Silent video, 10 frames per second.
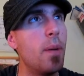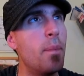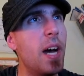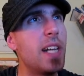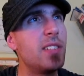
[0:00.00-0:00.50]

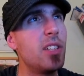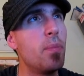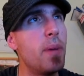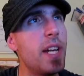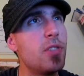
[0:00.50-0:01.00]
My
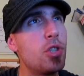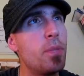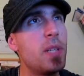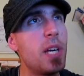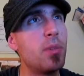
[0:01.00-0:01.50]
ideal man
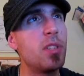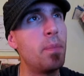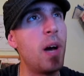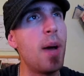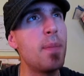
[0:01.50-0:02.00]
should be able to
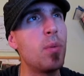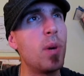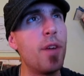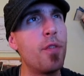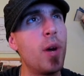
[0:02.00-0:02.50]
buy me
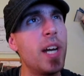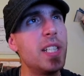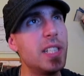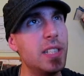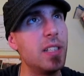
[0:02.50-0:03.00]
whatever I
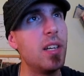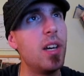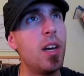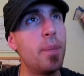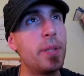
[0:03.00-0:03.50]
need.
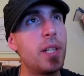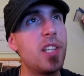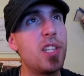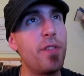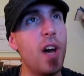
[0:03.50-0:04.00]

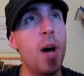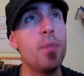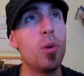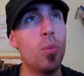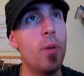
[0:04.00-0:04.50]
Because if I'm
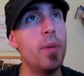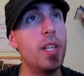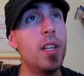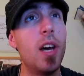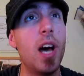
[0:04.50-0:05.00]
your
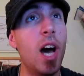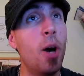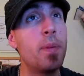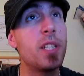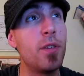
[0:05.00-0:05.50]
woman,
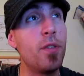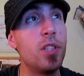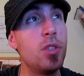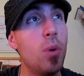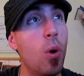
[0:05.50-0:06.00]
I'll be giving
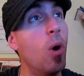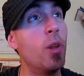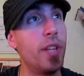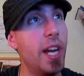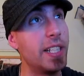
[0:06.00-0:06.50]
you
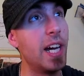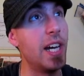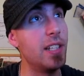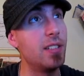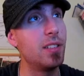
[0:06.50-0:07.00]
all that I
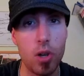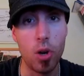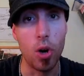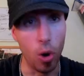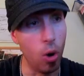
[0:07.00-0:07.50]
got.
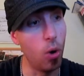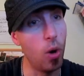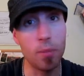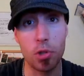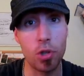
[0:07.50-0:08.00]

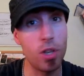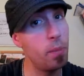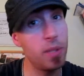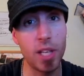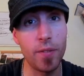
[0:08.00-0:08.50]
Oh, I'm sure you'll
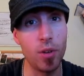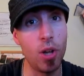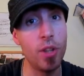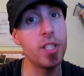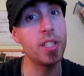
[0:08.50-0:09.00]
be giving
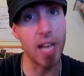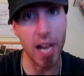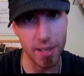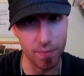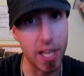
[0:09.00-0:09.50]
all that you
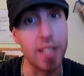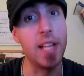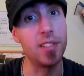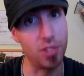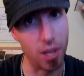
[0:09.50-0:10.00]
got, and
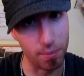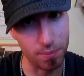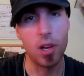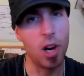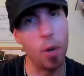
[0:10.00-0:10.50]
then some.
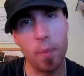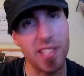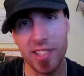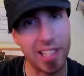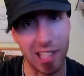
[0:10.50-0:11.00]

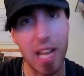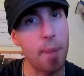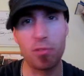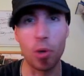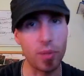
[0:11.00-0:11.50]
Herpes in the
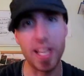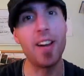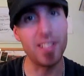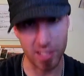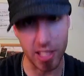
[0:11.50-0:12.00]
clap don't
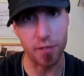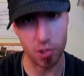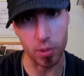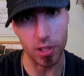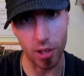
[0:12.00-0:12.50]
count as gifts,
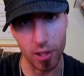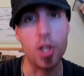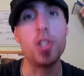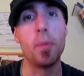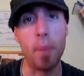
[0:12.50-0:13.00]

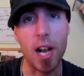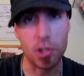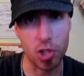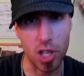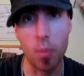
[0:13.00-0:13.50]
sweetheart. Your
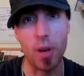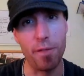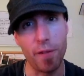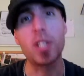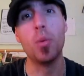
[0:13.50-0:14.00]
box should come with
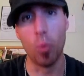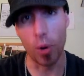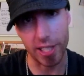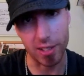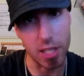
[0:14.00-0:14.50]
a fucking
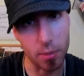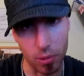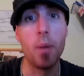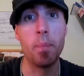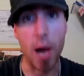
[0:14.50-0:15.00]
warning
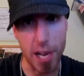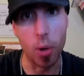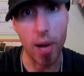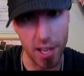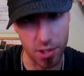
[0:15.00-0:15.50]
label.
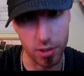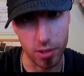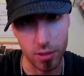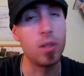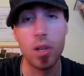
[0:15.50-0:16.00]
Biohazard.